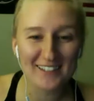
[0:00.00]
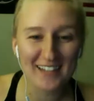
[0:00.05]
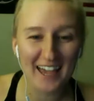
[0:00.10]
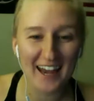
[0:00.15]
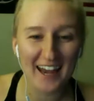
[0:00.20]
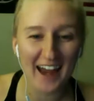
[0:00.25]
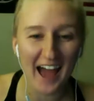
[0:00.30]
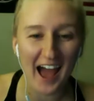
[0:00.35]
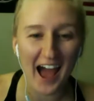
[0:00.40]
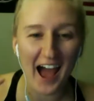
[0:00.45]
and
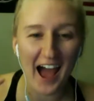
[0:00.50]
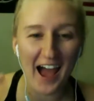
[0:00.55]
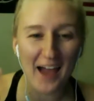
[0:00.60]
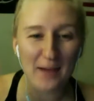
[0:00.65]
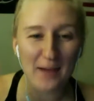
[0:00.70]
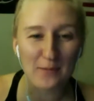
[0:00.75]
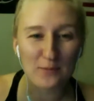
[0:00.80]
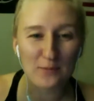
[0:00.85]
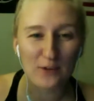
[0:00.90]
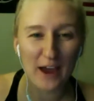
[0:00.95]

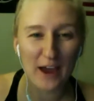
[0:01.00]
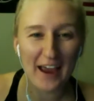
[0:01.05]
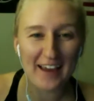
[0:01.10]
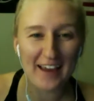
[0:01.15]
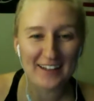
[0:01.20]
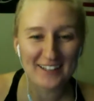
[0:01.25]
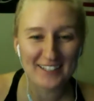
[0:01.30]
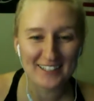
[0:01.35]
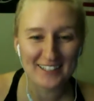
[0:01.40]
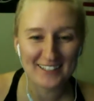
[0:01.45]
I'm
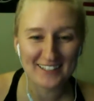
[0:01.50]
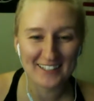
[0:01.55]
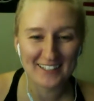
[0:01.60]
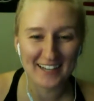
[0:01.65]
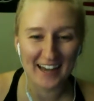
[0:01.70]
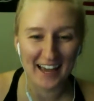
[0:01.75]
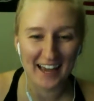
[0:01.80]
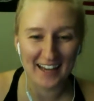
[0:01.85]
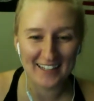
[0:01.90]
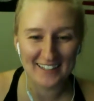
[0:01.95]
right
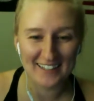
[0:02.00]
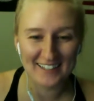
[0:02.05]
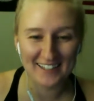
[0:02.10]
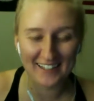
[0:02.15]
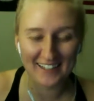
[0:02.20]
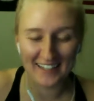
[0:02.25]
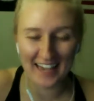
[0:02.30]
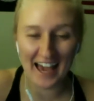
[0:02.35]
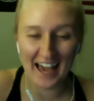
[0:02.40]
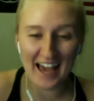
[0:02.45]
tonight.
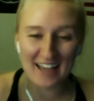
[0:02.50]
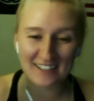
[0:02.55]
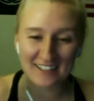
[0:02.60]
Yes.